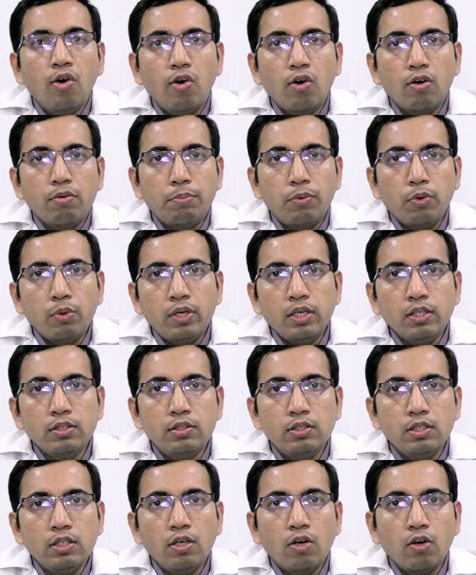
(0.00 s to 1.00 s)
or
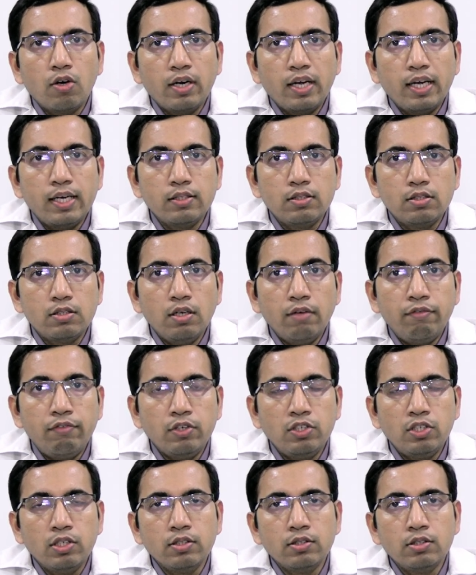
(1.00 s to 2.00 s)
protein C or S
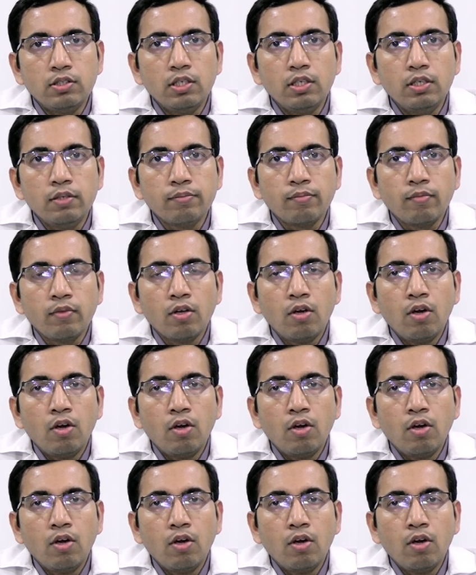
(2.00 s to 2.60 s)
deficiency,